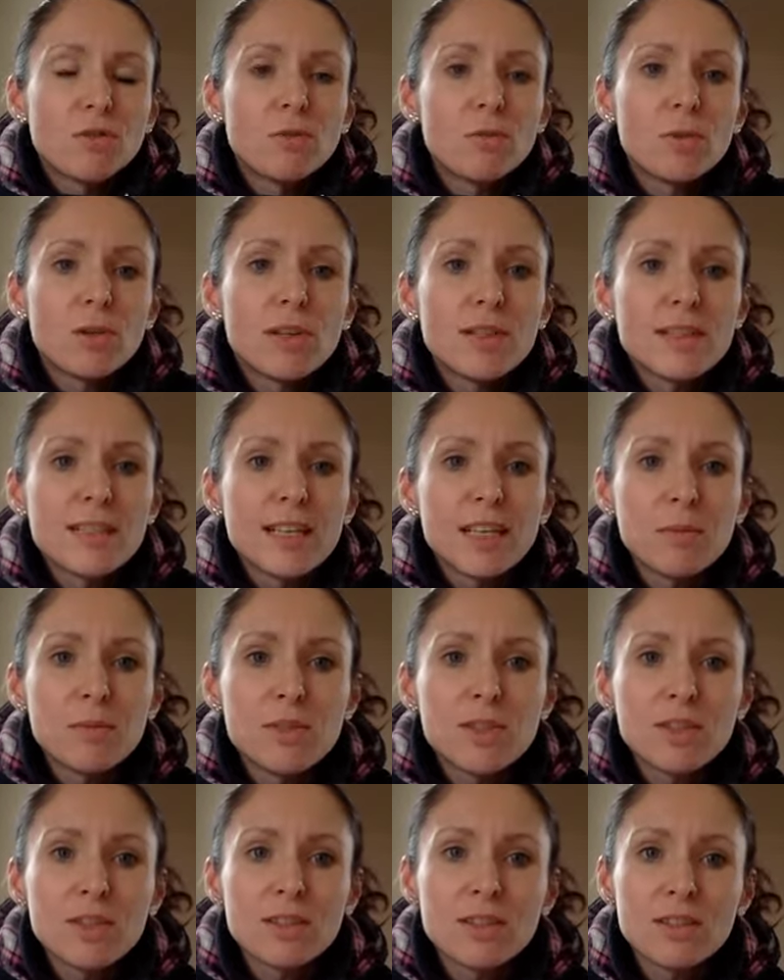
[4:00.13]
of words and
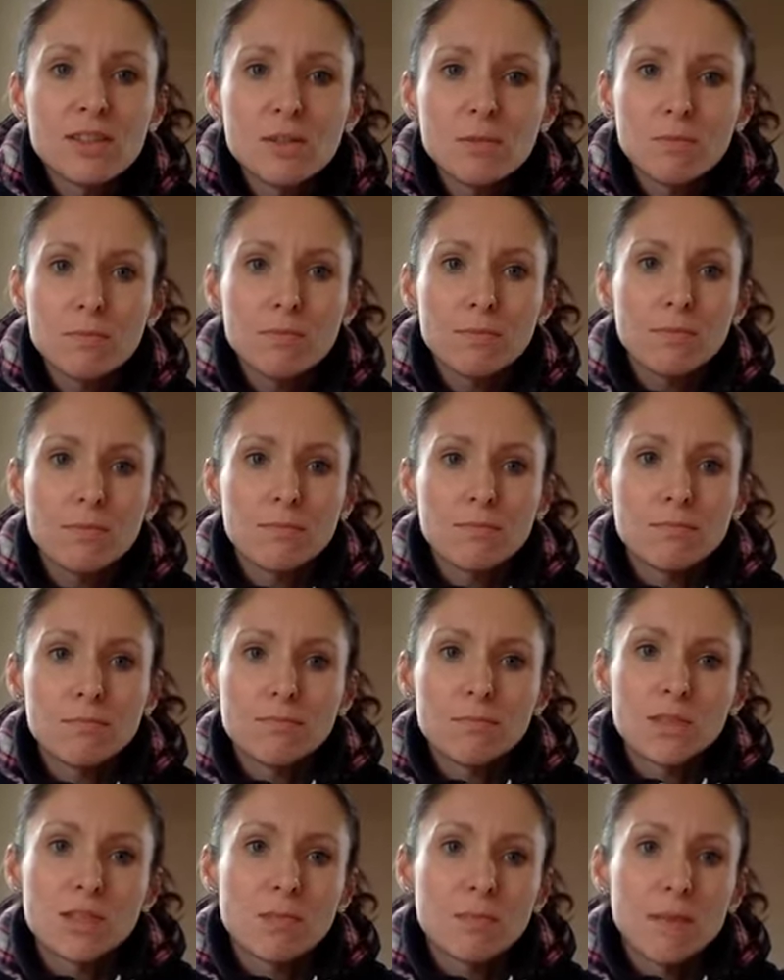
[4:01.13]
images to
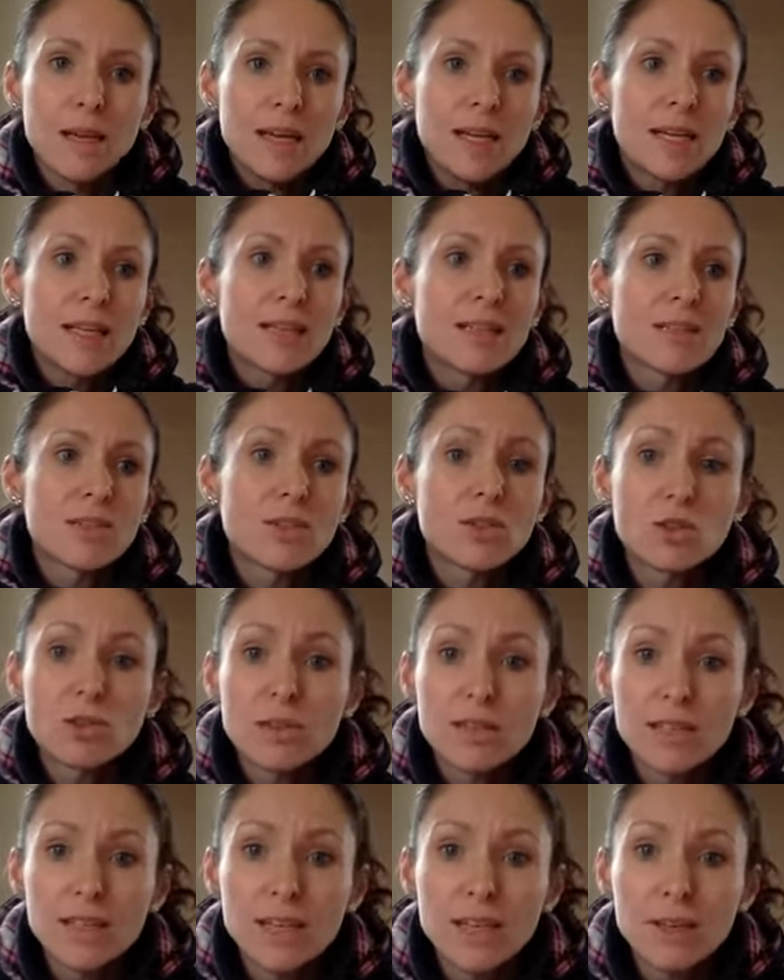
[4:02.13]
meaning in
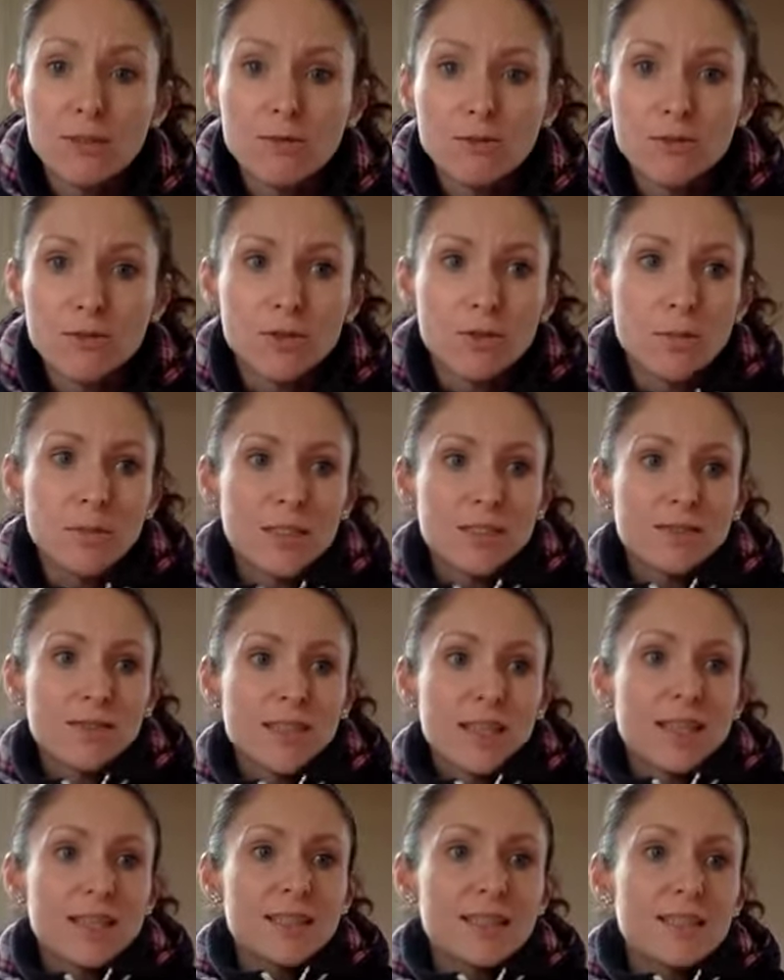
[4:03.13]
stories and informative
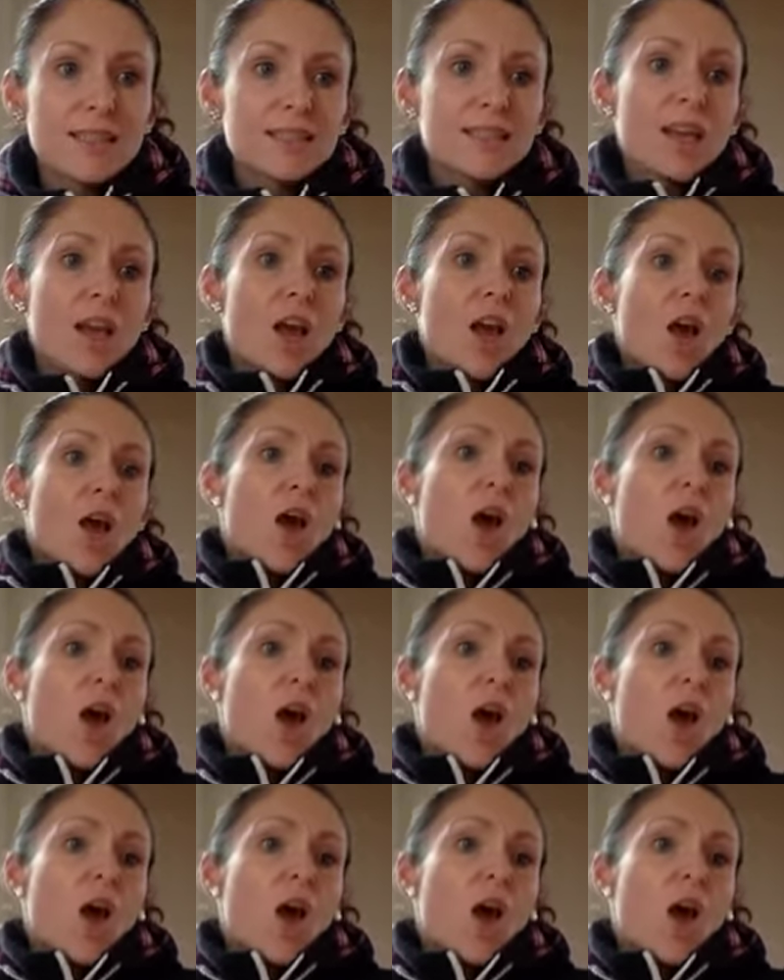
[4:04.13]
texts.